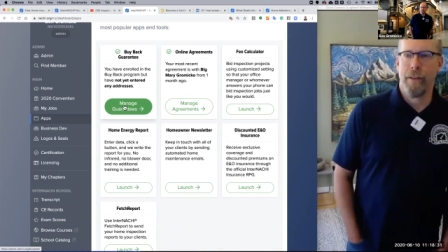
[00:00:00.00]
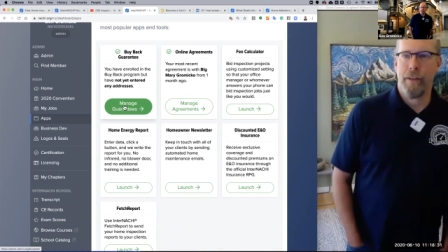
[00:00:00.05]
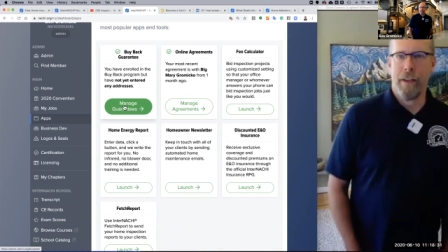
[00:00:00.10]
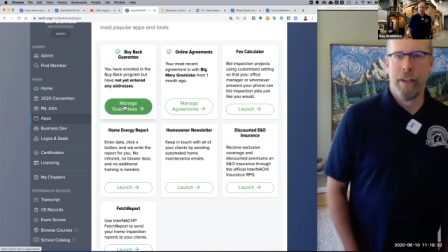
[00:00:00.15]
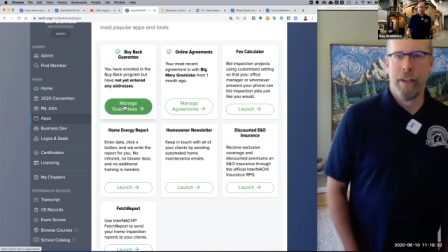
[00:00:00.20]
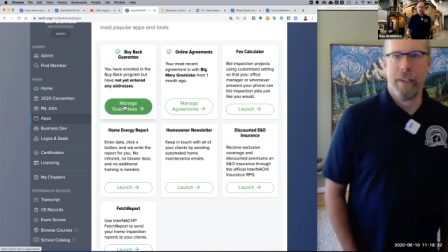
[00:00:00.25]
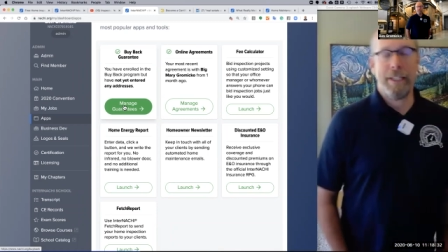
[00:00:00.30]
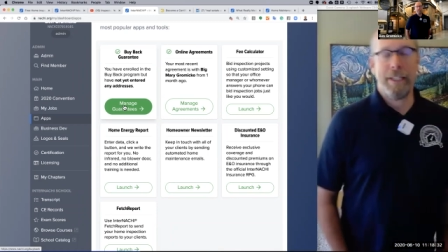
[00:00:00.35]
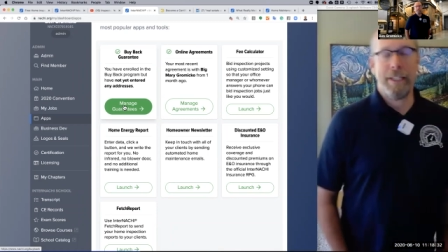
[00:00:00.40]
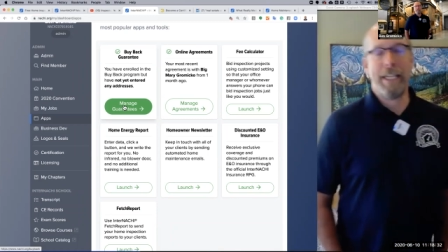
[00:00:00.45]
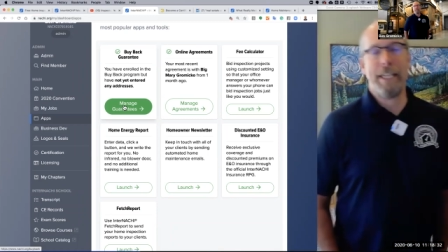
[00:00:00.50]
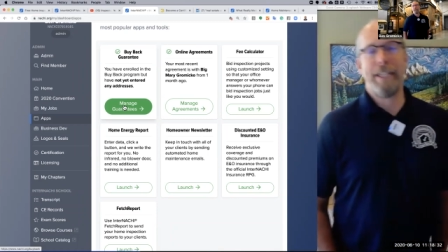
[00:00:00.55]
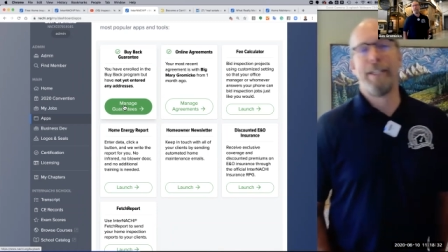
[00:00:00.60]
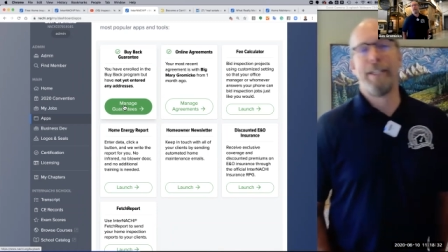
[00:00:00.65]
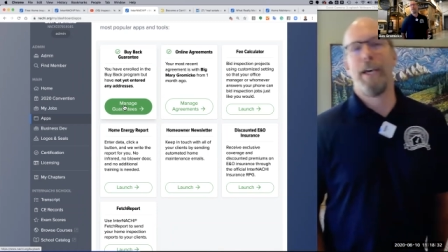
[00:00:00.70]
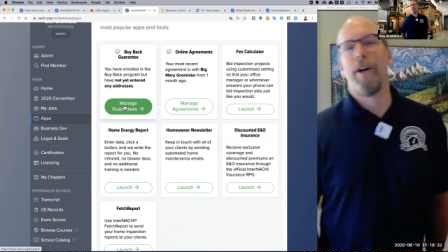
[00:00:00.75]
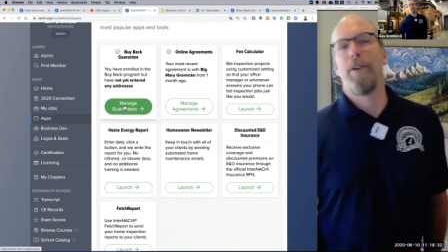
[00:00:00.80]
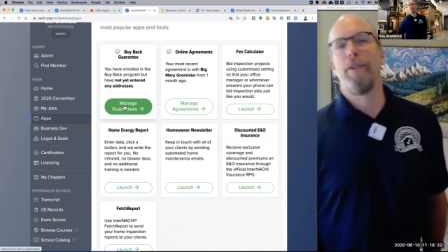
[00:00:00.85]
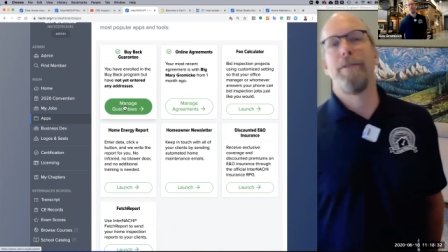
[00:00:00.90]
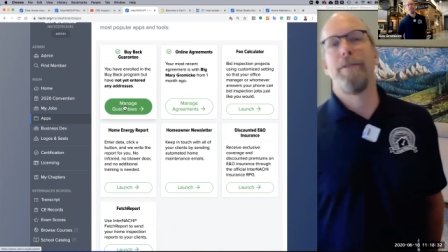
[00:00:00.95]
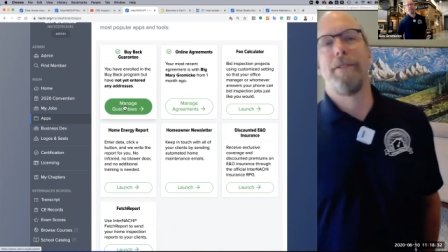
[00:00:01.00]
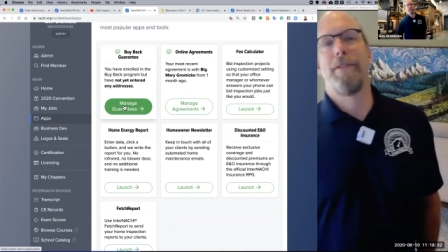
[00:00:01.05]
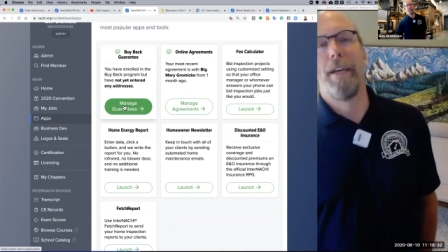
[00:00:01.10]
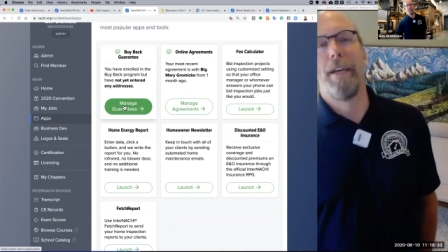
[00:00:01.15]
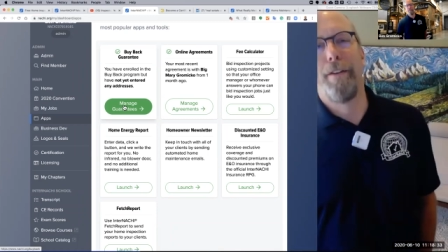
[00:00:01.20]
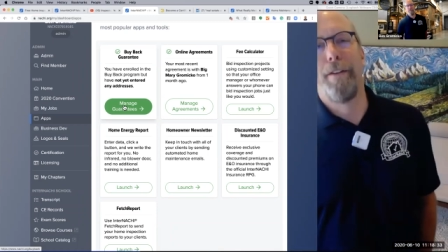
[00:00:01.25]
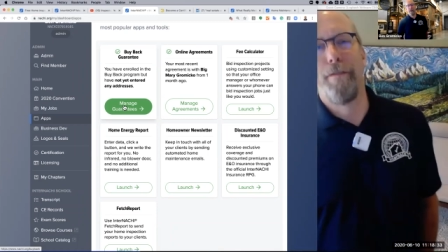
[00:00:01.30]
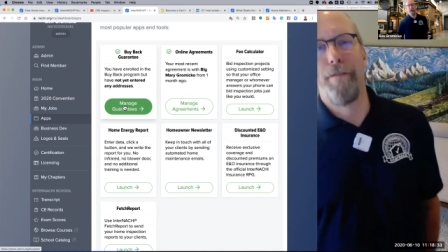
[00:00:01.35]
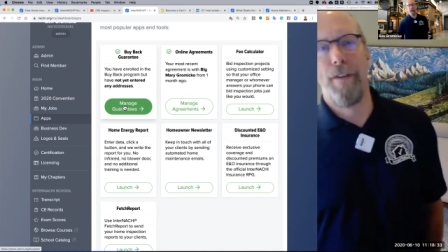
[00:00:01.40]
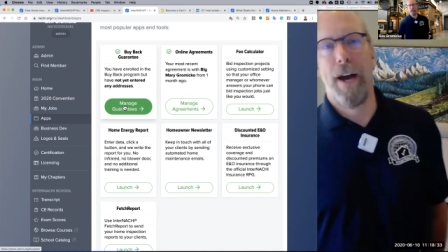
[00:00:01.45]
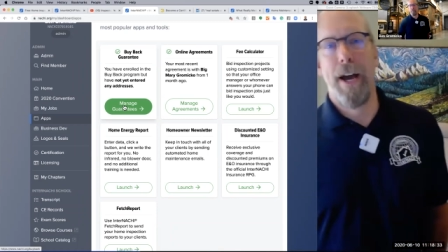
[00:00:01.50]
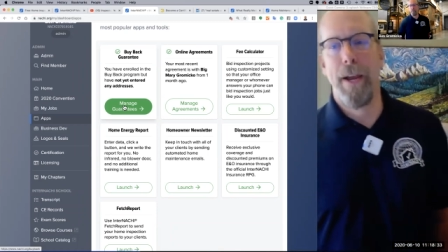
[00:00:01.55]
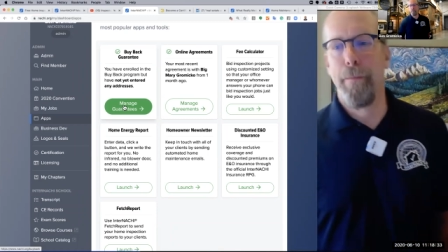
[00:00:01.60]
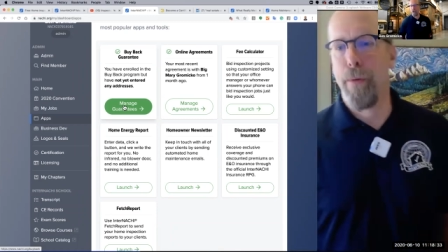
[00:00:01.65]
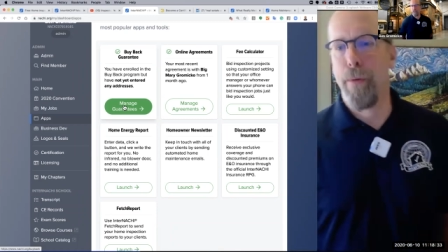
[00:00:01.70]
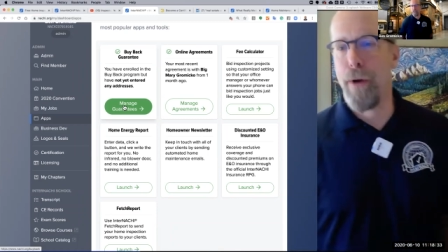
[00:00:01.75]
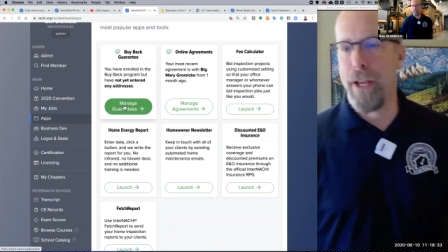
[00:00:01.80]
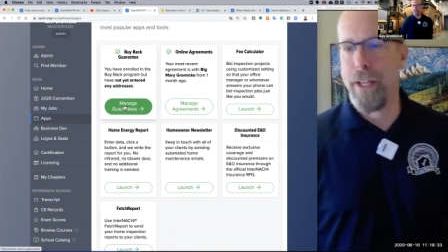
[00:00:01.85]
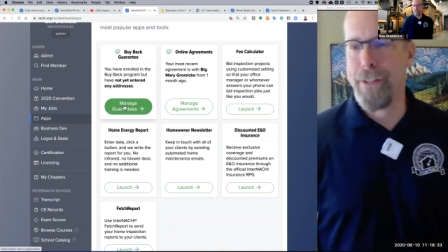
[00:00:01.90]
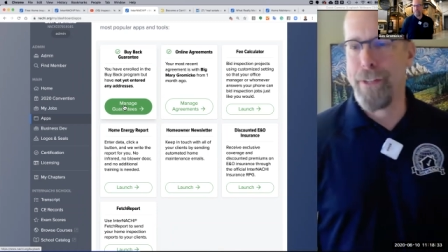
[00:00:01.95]
The details in the fine
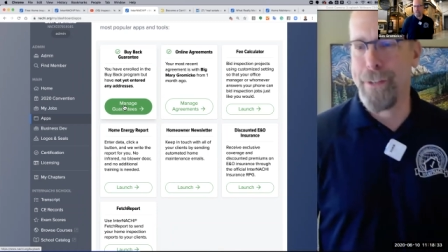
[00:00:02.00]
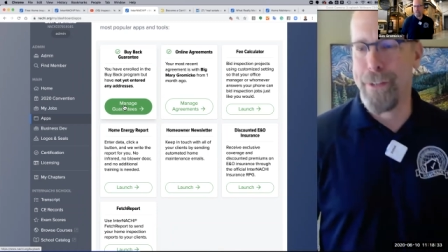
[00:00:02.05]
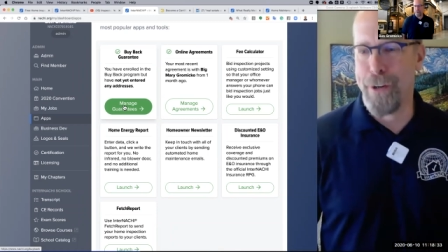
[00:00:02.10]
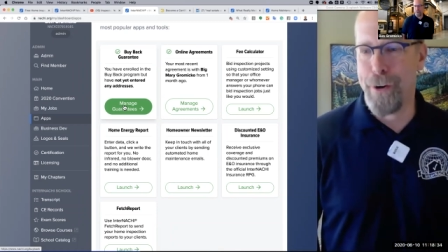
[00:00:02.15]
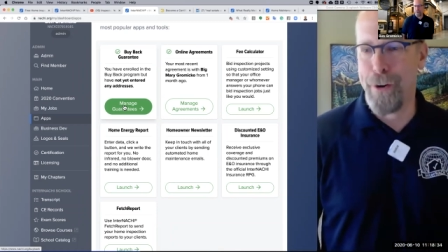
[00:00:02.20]
print are